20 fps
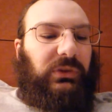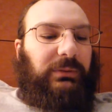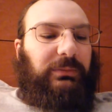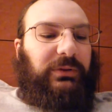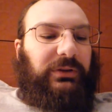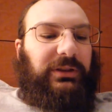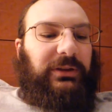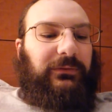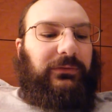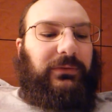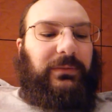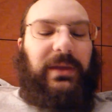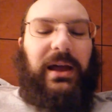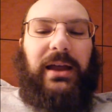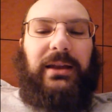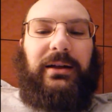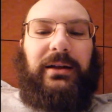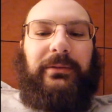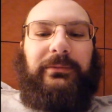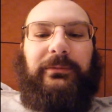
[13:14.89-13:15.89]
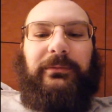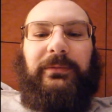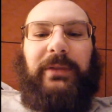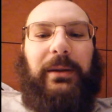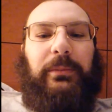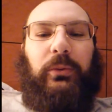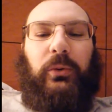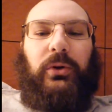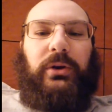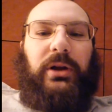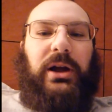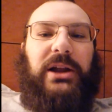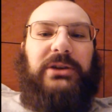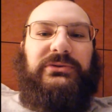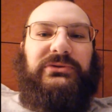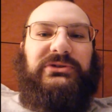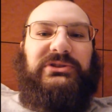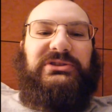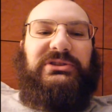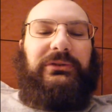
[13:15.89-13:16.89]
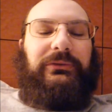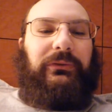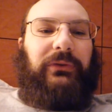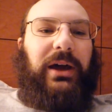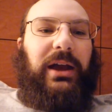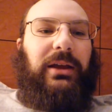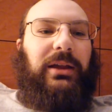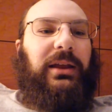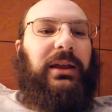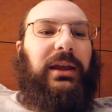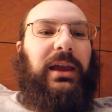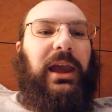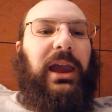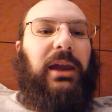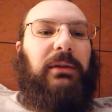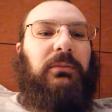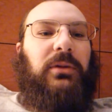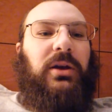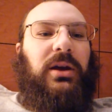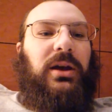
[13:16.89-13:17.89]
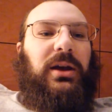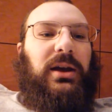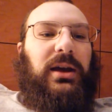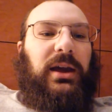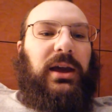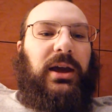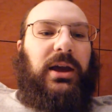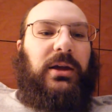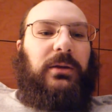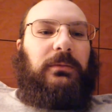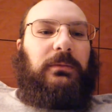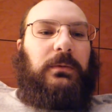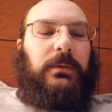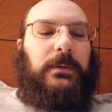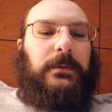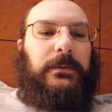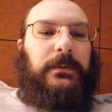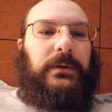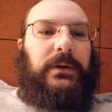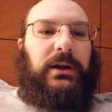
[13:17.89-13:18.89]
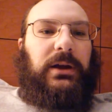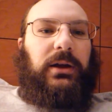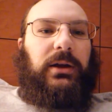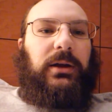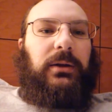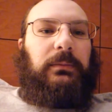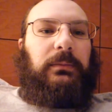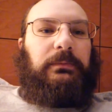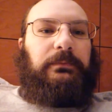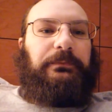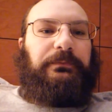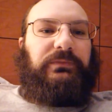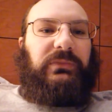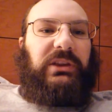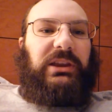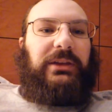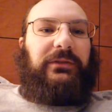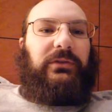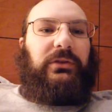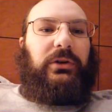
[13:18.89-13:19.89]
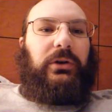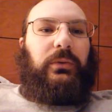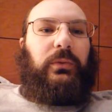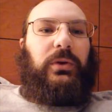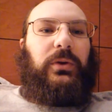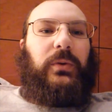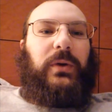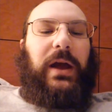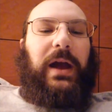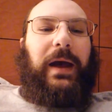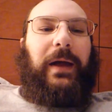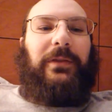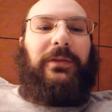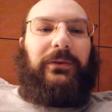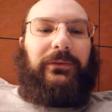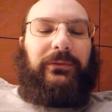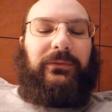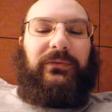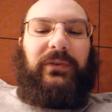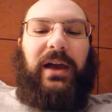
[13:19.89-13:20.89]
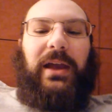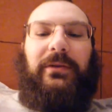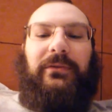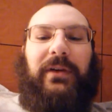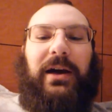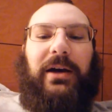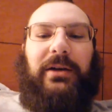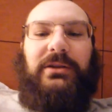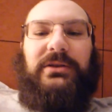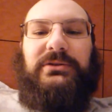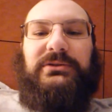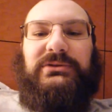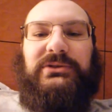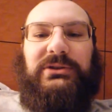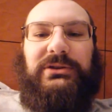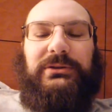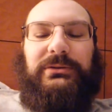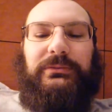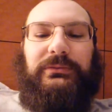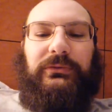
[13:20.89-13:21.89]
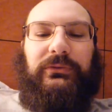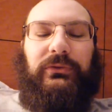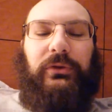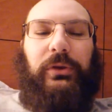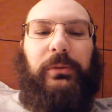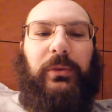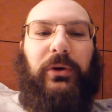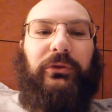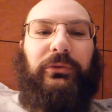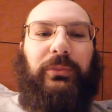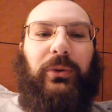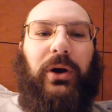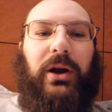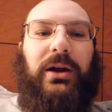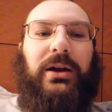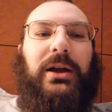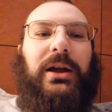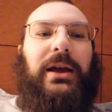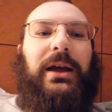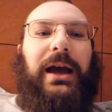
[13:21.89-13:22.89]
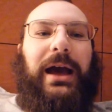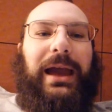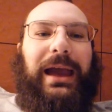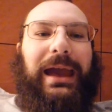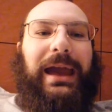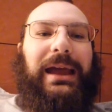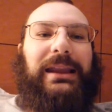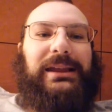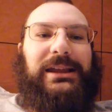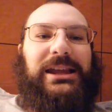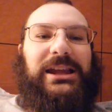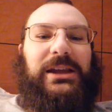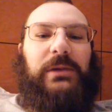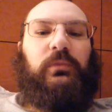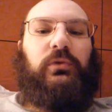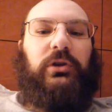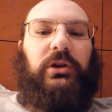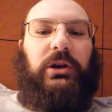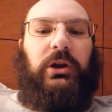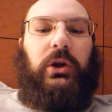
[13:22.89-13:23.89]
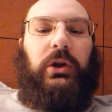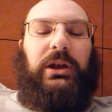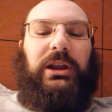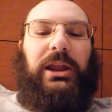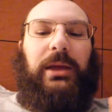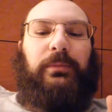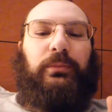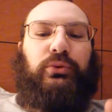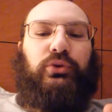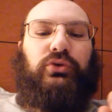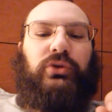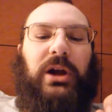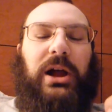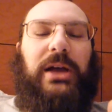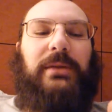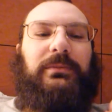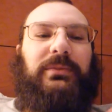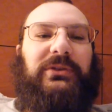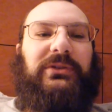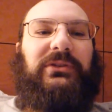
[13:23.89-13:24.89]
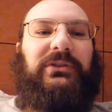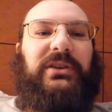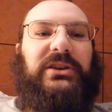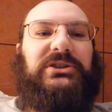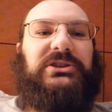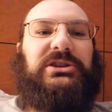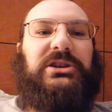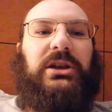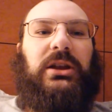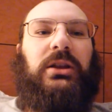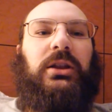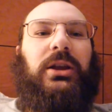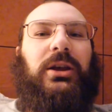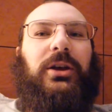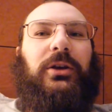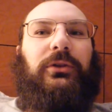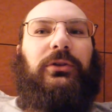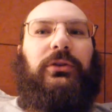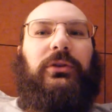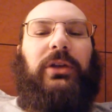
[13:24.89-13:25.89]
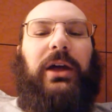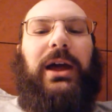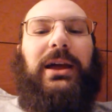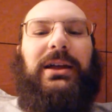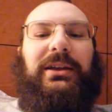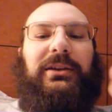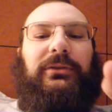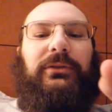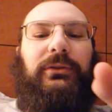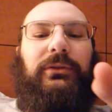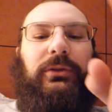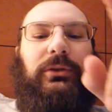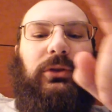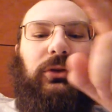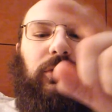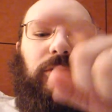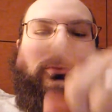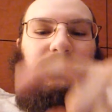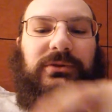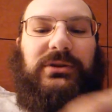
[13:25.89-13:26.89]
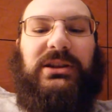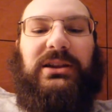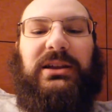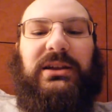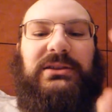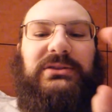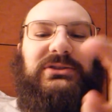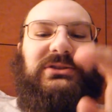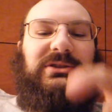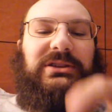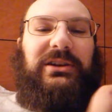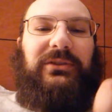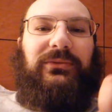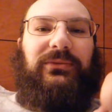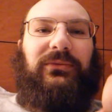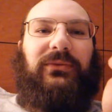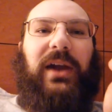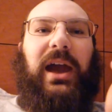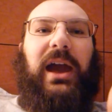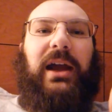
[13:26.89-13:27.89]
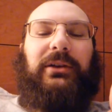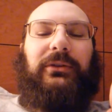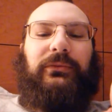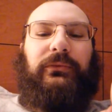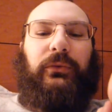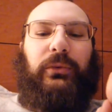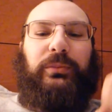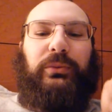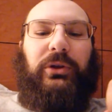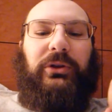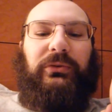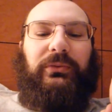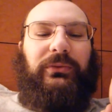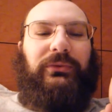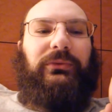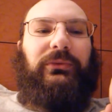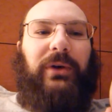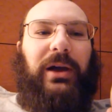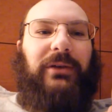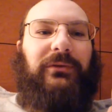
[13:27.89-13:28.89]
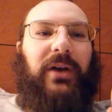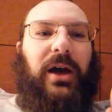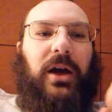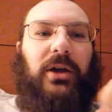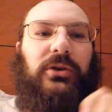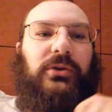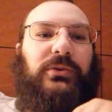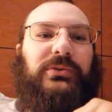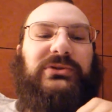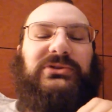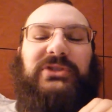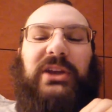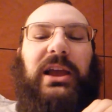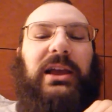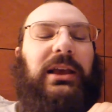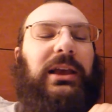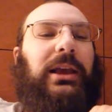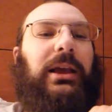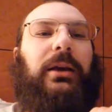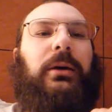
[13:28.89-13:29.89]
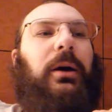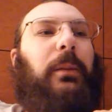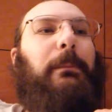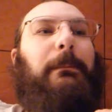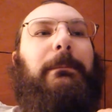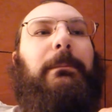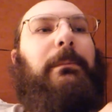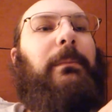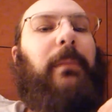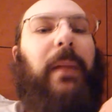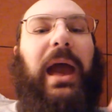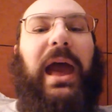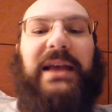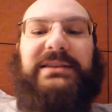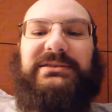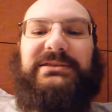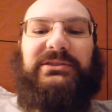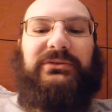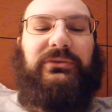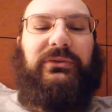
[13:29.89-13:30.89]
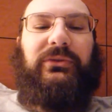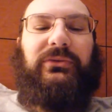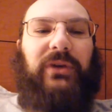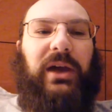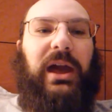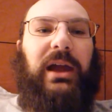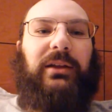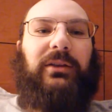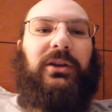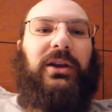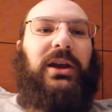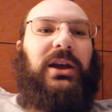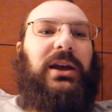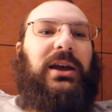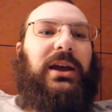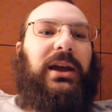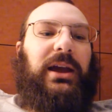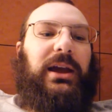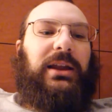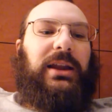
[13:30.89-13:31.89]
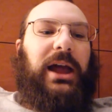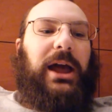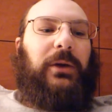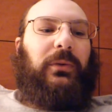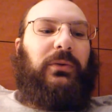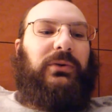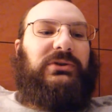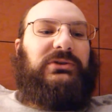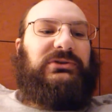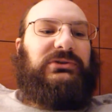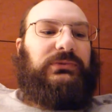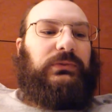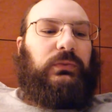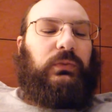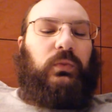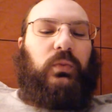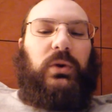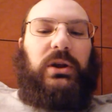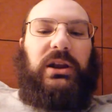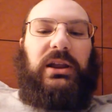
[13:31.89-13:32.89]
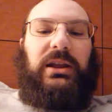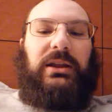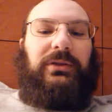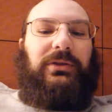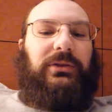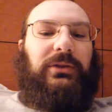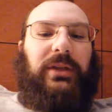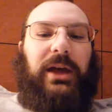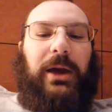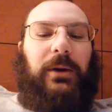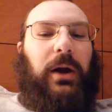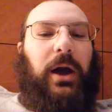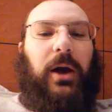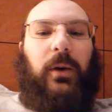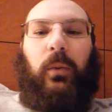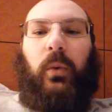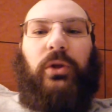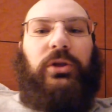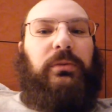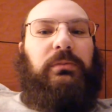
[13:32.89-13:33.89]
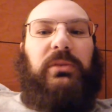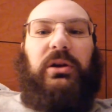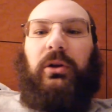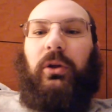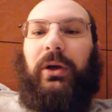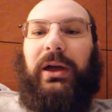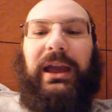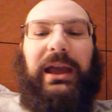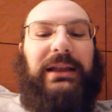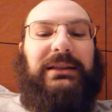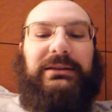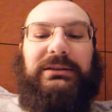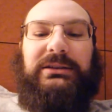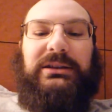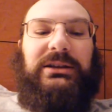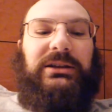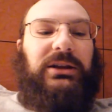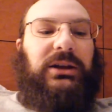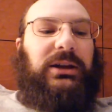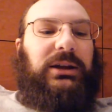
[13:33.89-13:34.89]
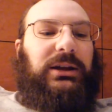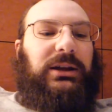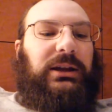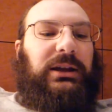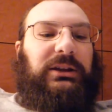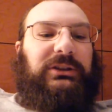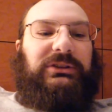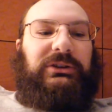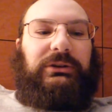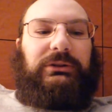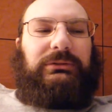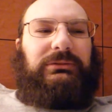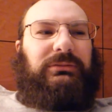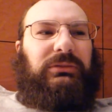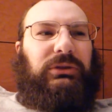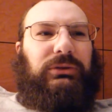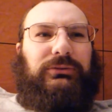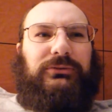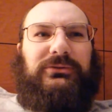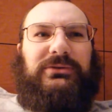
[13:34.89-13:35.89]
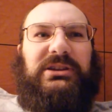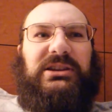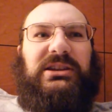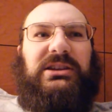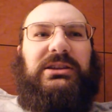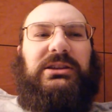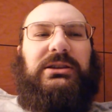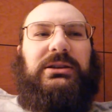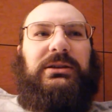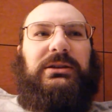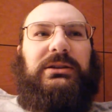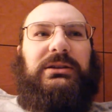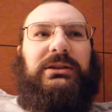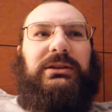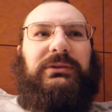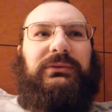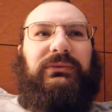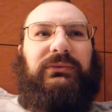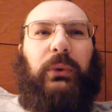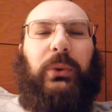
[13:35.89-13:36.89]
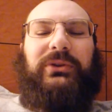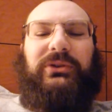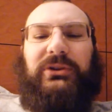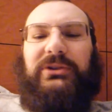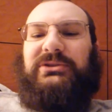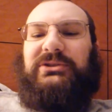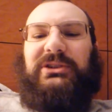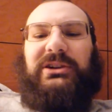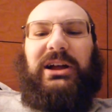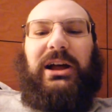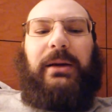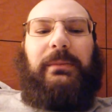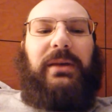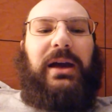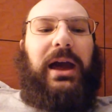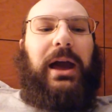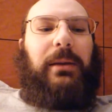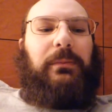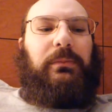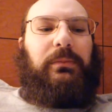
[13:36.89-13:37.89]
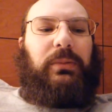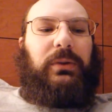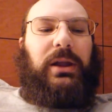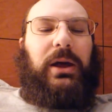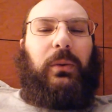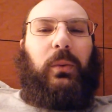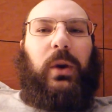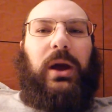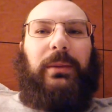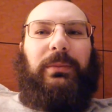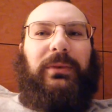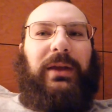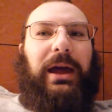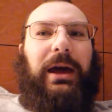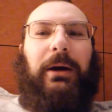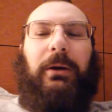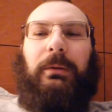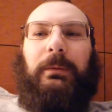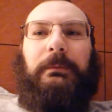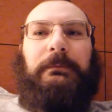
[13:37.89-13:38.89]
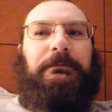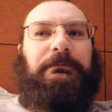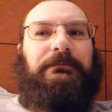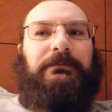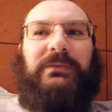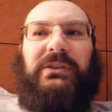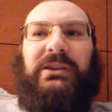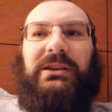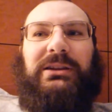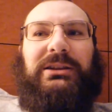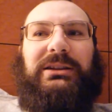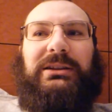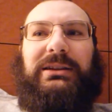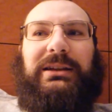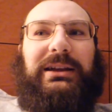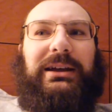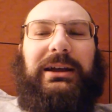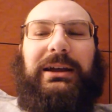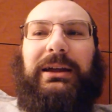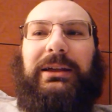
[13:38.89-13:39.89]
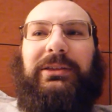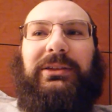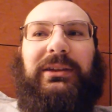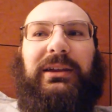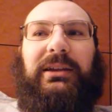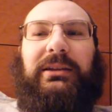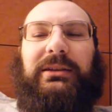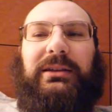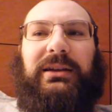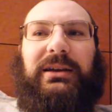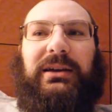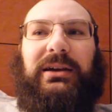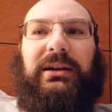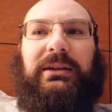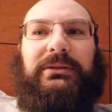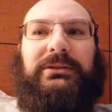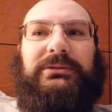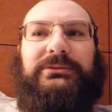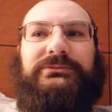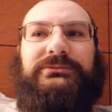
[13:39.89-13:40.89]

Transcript: but then from that on, that point on, it was just a fighting game, and uh, even though we had the fight values for the most part. I had Imrahil in a prime position so that his 3-inch effect for plus 1 fight value was taking massive effect. And I was winning, I, I won the middle handily. It took three, four turns of combat, but I wiped out, I think, uh,